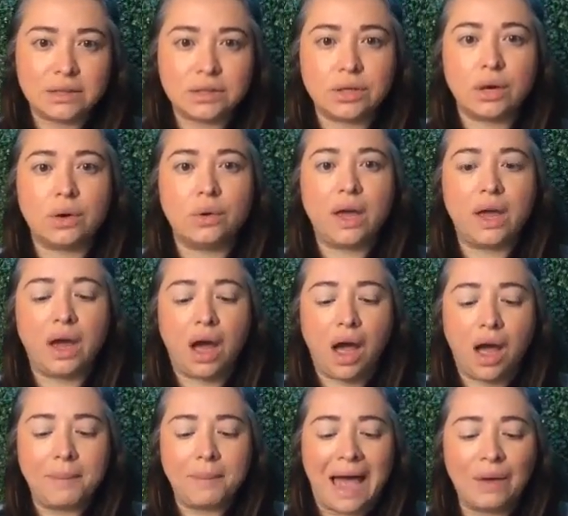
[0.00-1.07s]
So
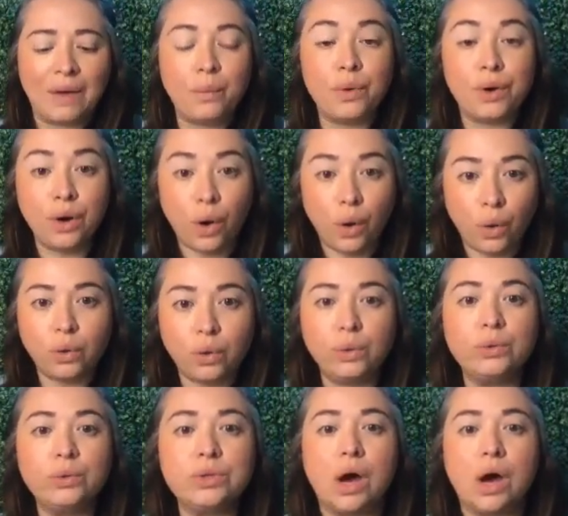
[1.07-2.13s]
I would
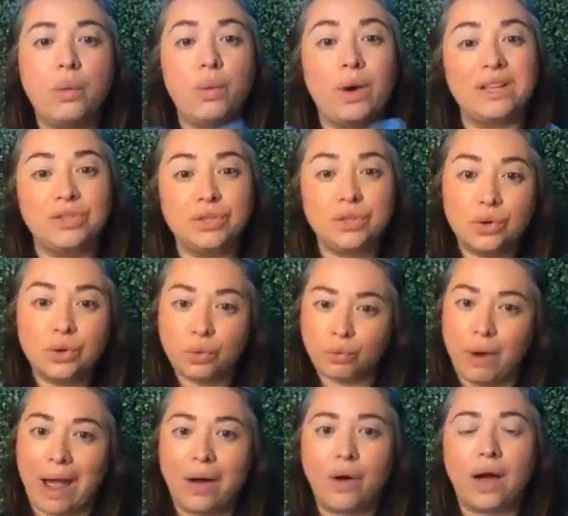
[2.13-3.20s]
hold on once you
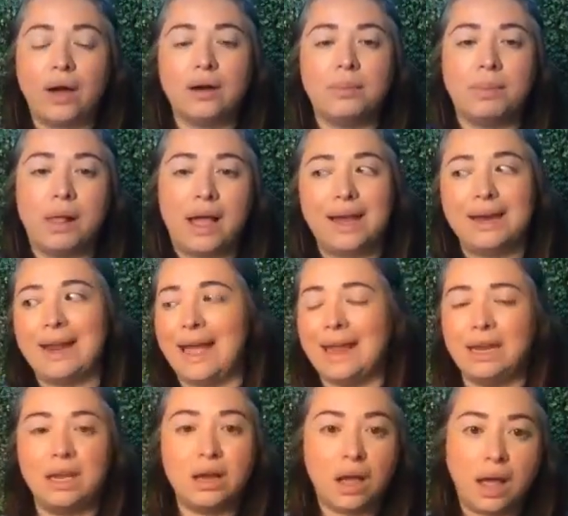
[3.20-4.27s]
grout on applying
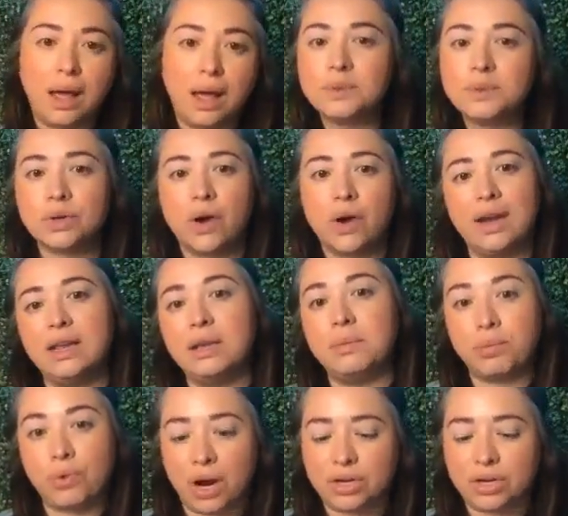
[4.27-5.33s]
any cups or any
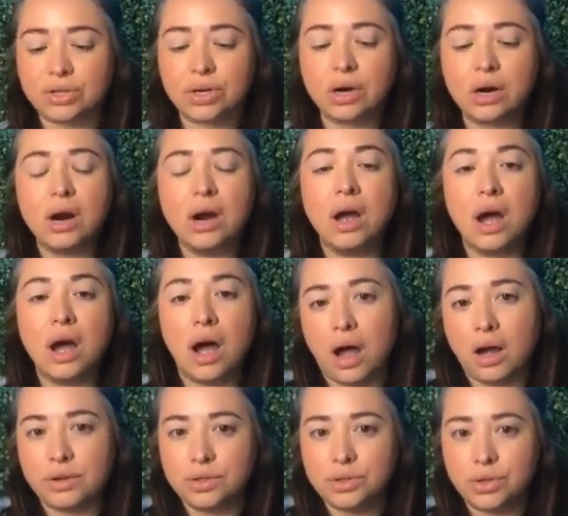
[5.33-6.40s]
pressure
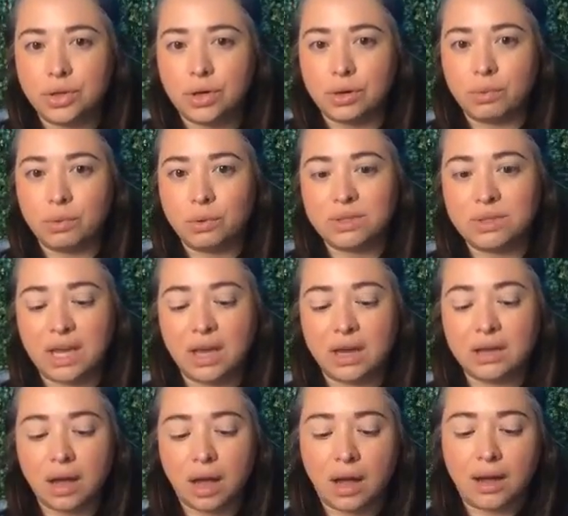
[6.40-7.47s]
onto your Mosaic